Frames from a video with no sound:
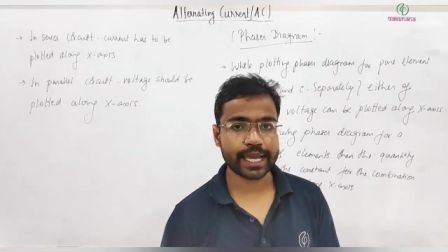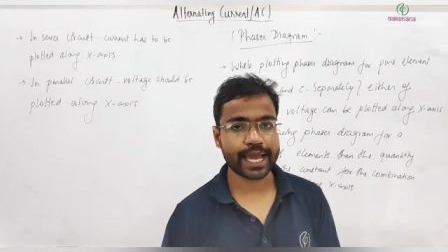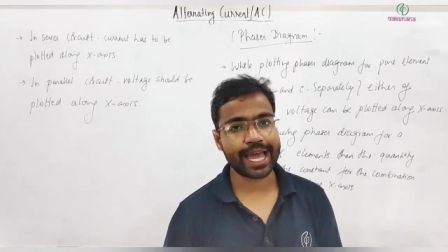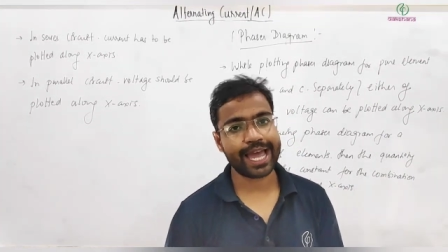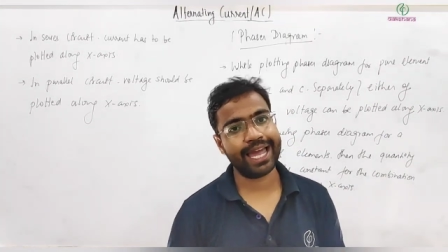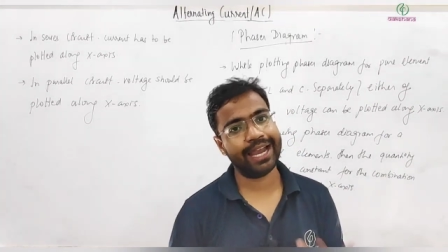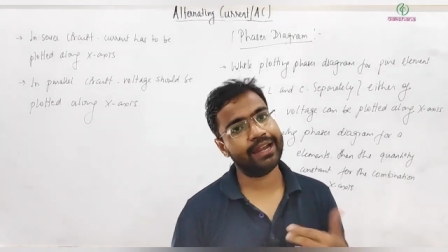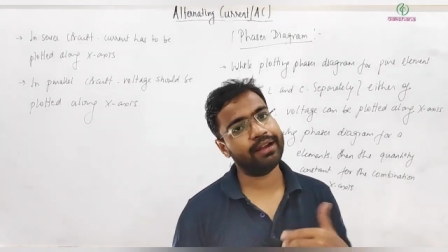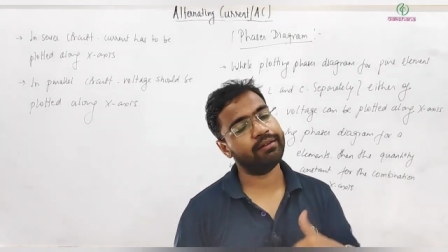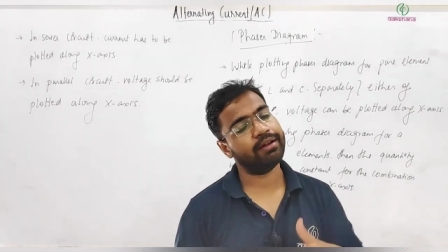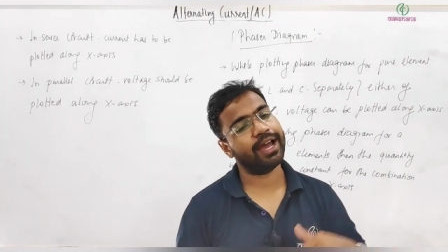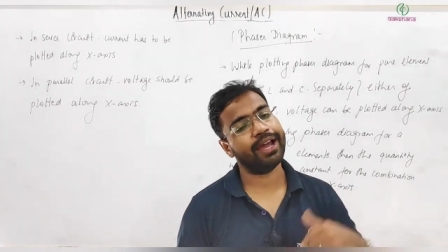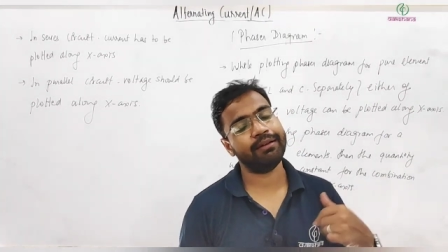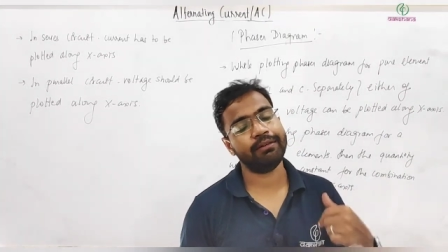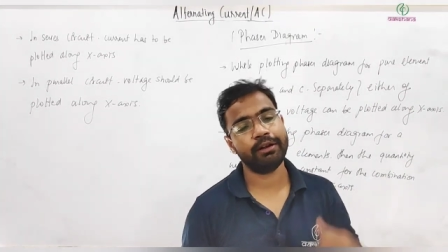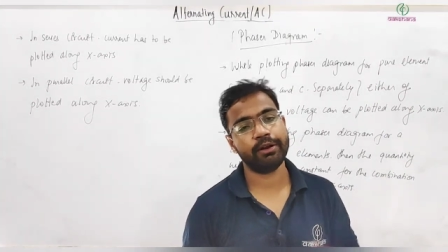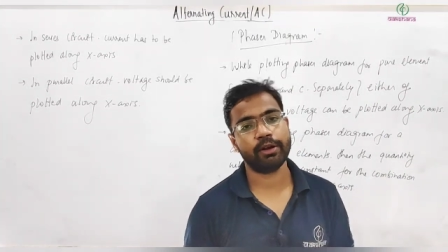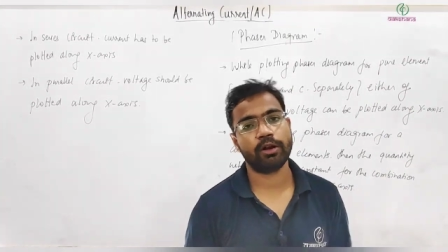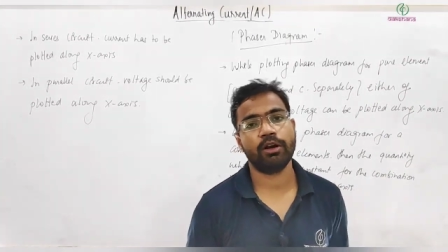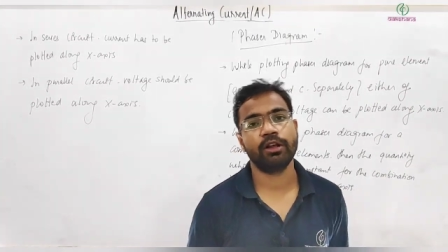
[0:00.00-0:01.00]
and I will
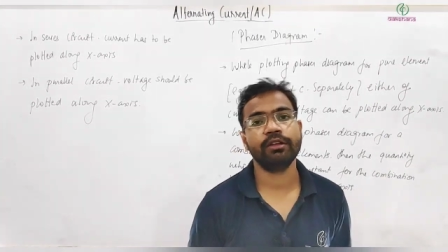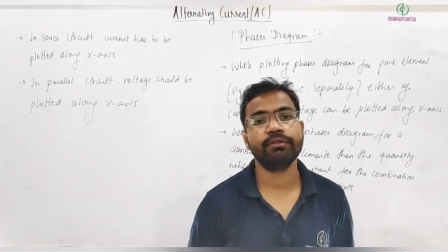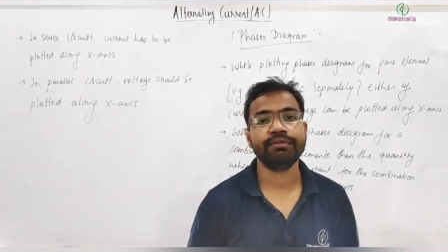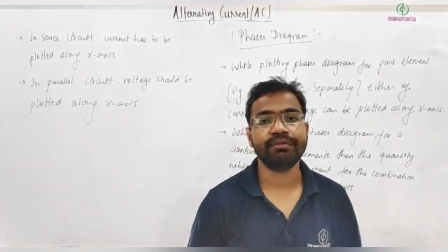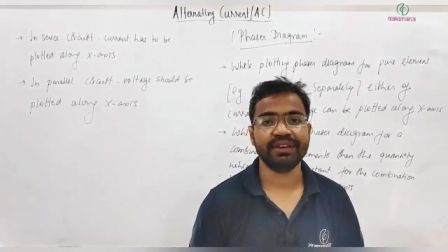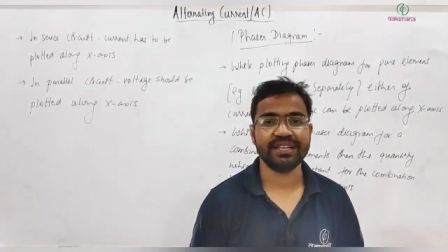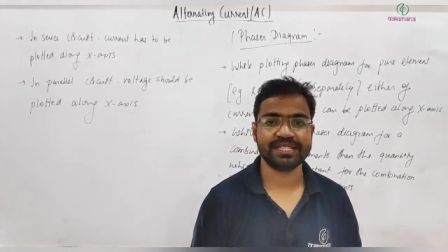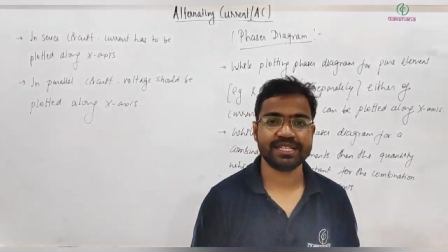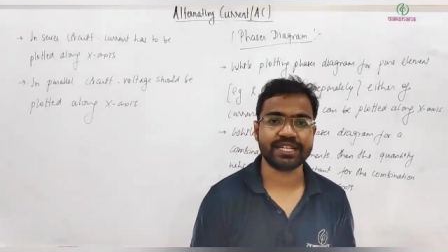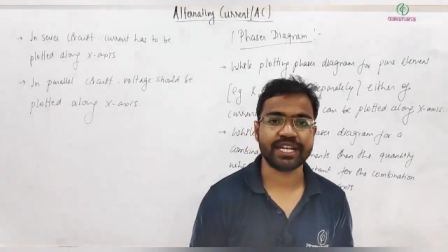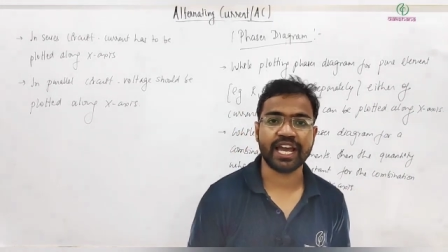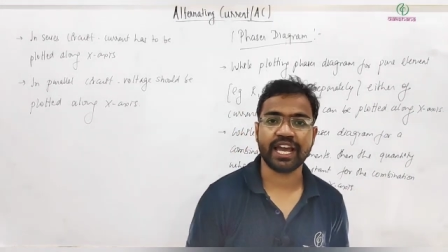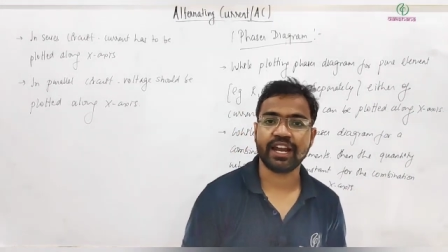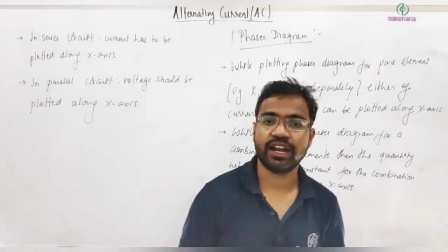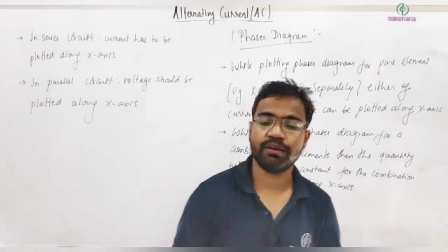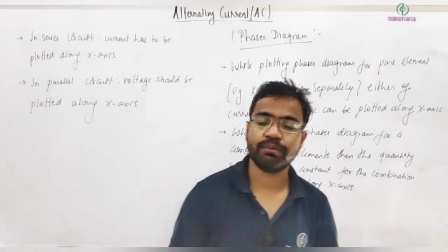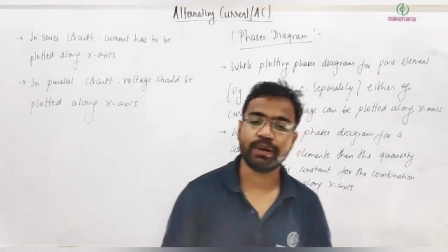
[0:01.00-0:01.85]
draw the phasor diagram